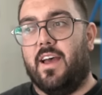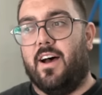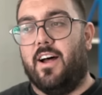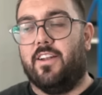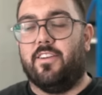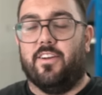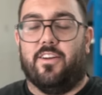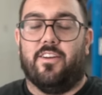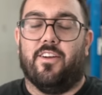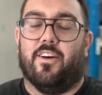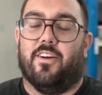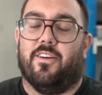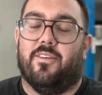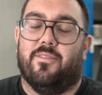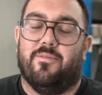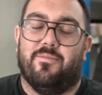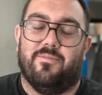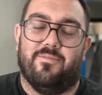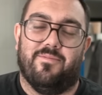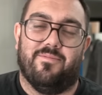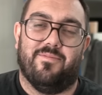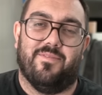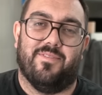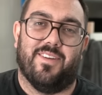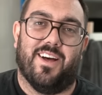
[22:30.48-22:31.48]
I don't
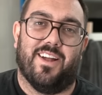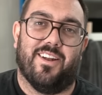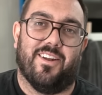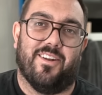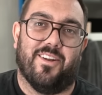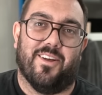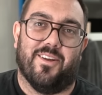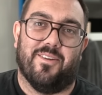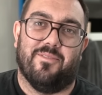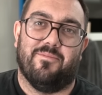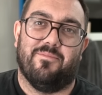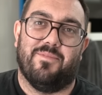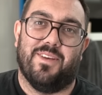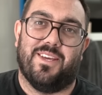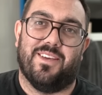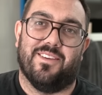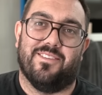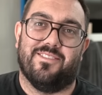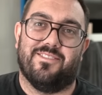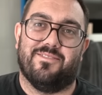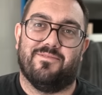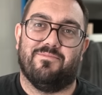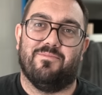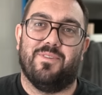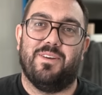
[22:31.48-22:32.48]
know,
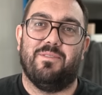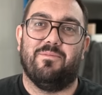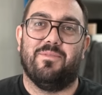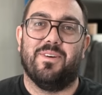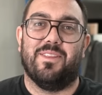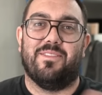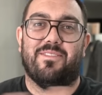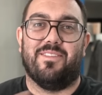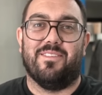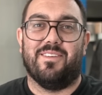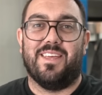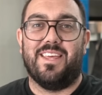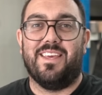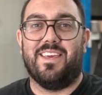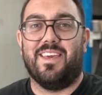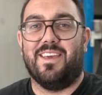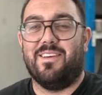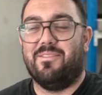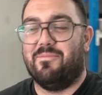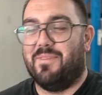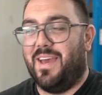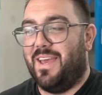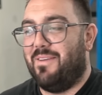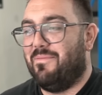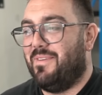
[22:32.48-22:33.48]
because we were
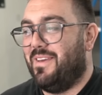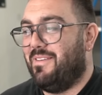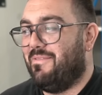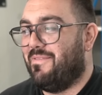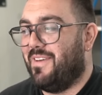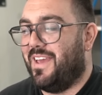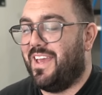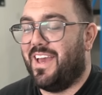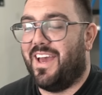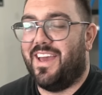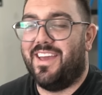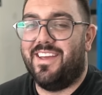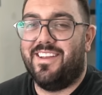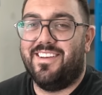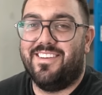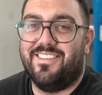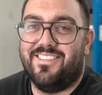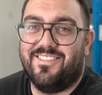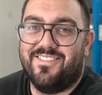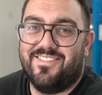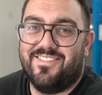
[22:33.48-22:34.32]
thinking maybe V8.